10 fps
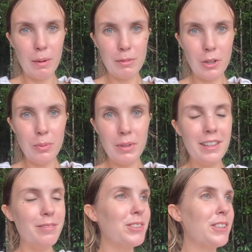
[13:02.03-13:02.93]
up to open
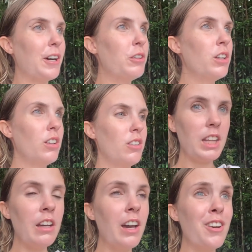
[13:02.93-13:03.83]
it. So
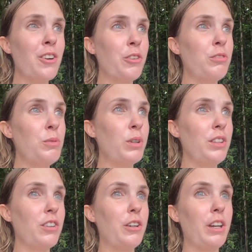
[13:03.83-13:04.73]
I don't know, the
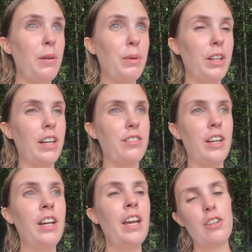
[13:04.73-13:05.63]
viewpoints are okay, but like I
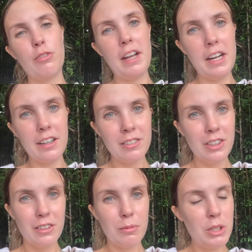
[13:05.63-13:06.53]
said, it's raining,
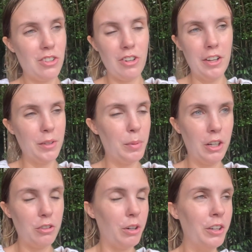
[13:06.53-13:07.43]
which is not the
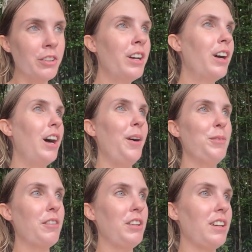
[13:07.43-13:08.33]
park's fault.
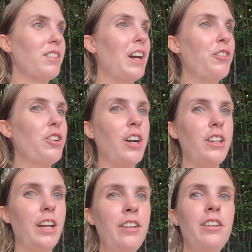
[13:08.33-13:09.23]
So everything's kind of
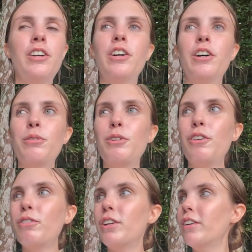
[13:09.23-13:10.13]
socked in. So we're
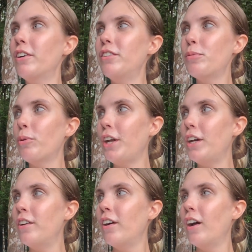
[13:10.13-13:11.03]
just feeling a little
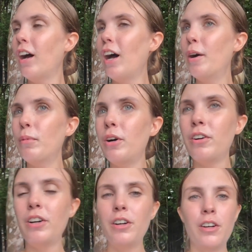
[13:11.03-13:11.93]
disappointed.
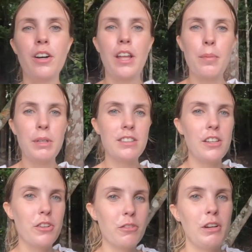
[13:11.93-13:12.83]
That being
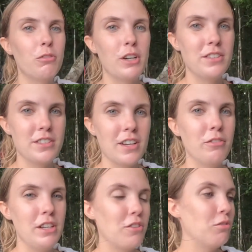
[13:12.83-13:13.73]
said though, the rainforest
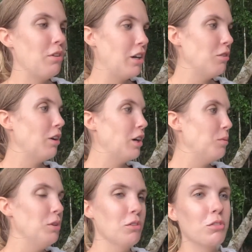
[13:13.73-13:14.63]
itself is very, very
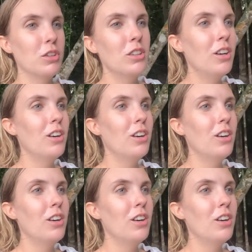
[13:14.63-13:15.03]
beautiful,